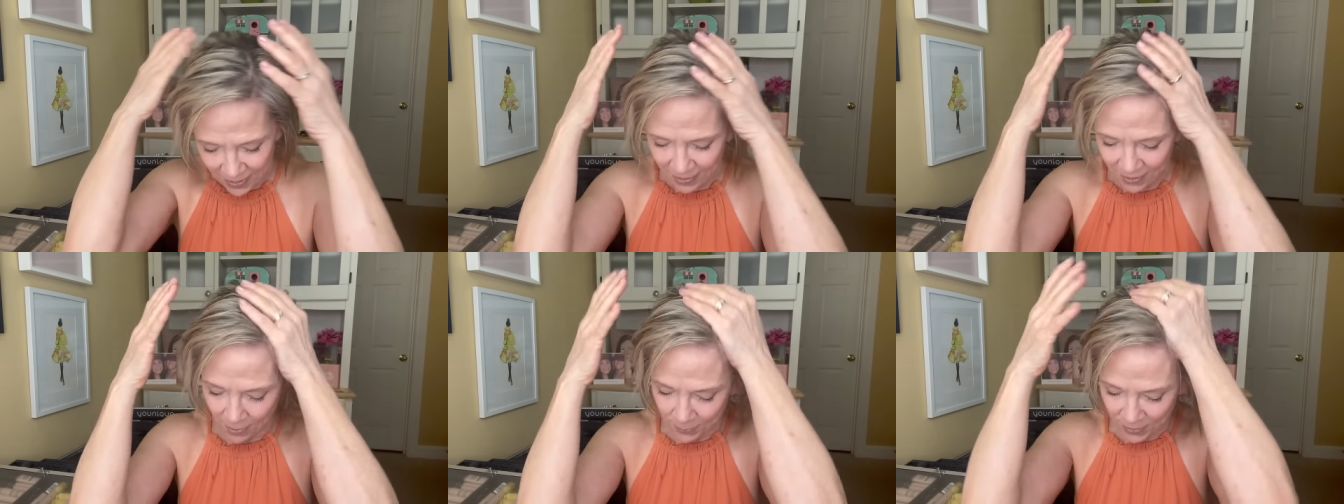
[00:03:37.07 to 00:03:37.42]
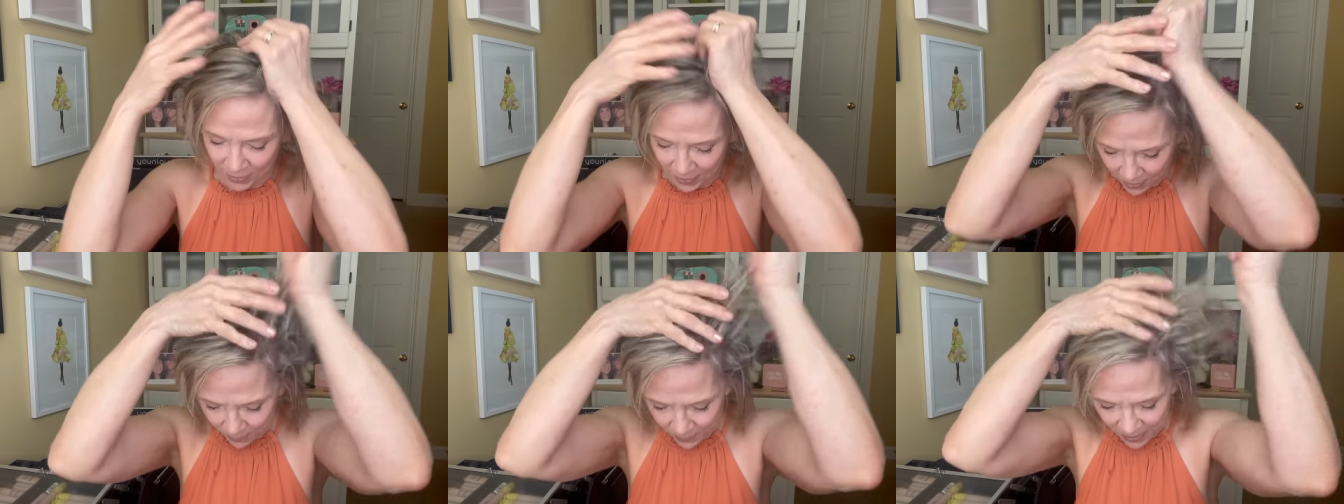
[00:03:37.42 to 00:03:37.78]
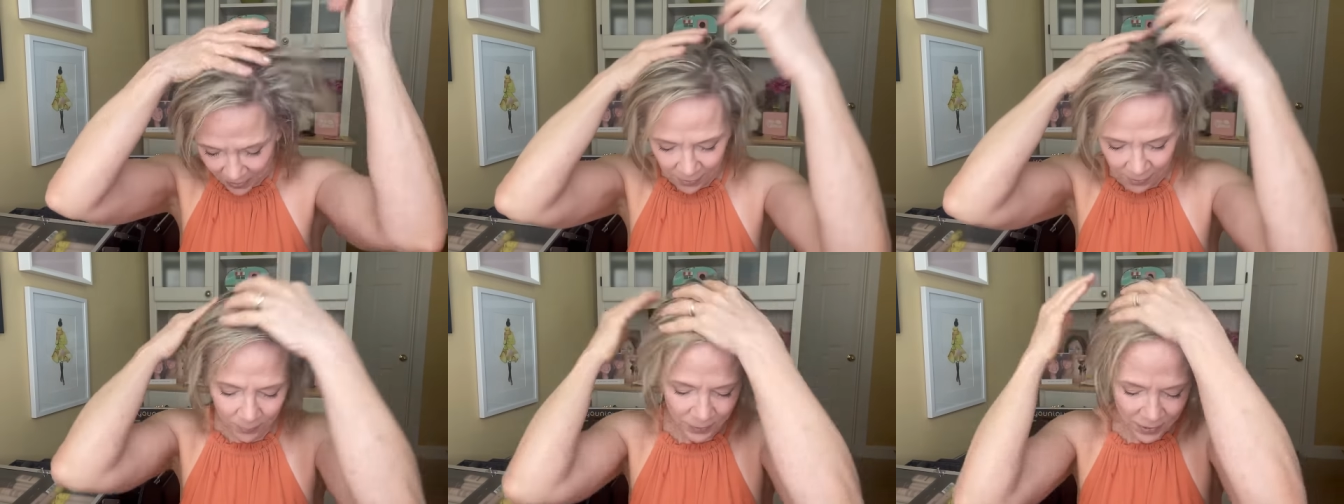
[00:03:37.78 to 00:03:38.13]
Now I'm going to come
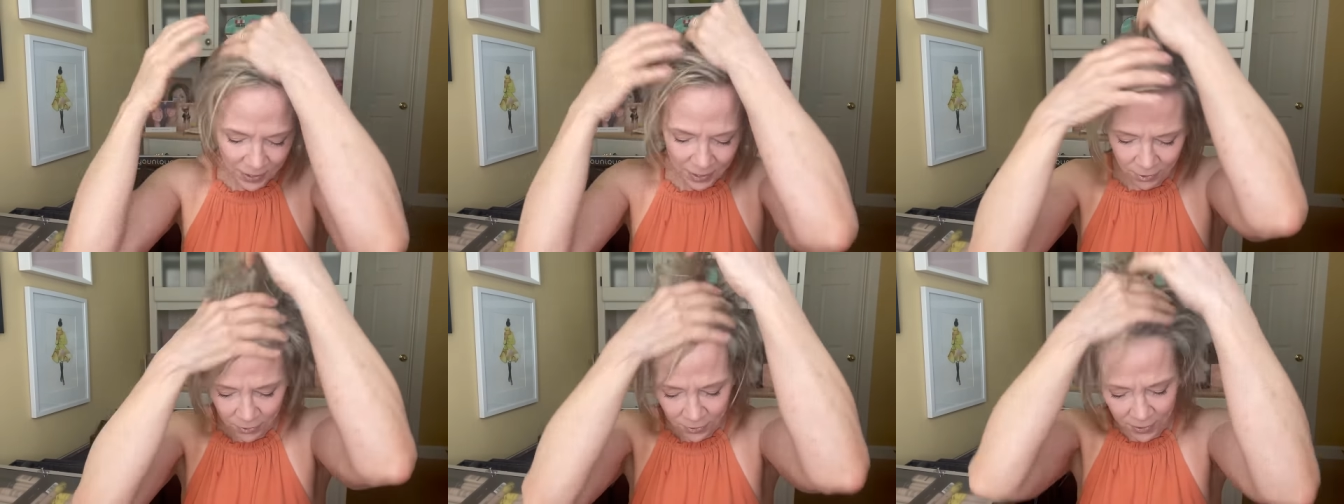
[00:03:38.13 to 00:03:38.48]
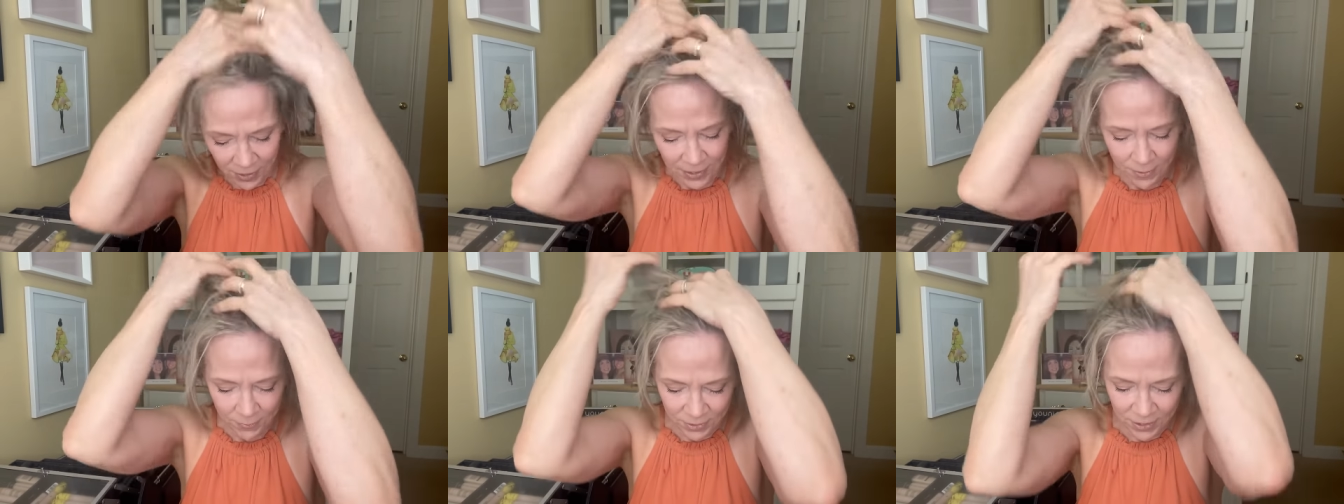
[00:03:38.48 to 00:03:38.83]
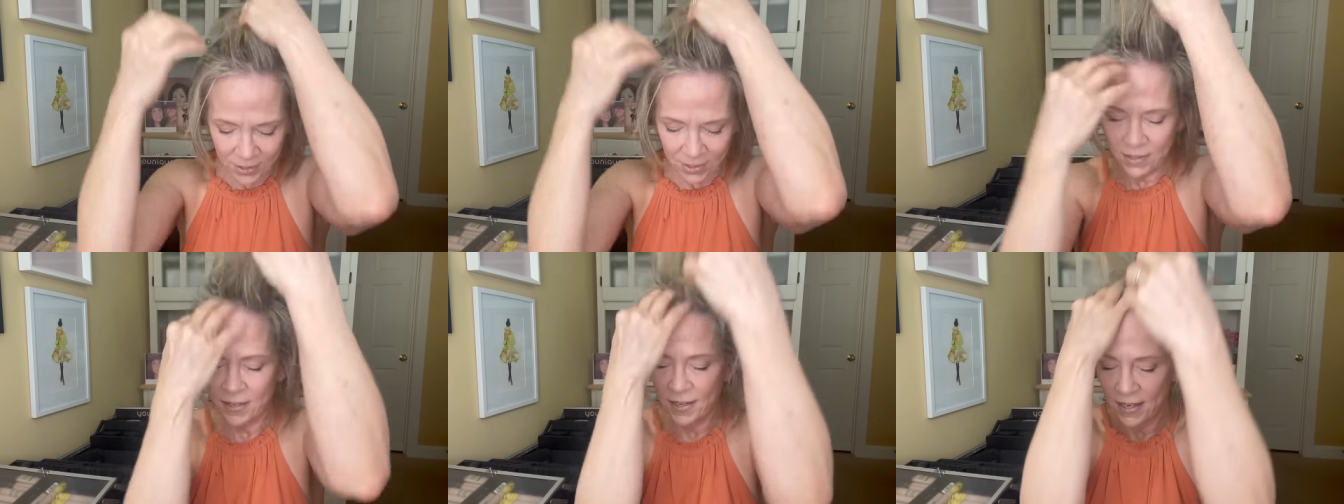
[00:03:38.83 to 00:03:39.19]
back up here, and I'm
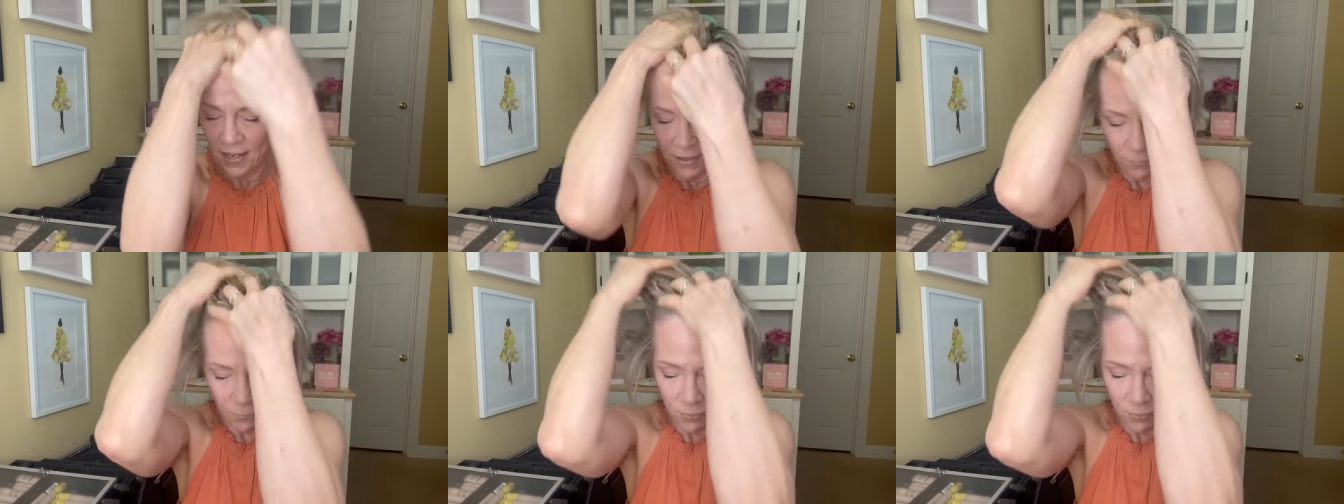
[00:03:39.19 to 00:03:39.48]
just going to kind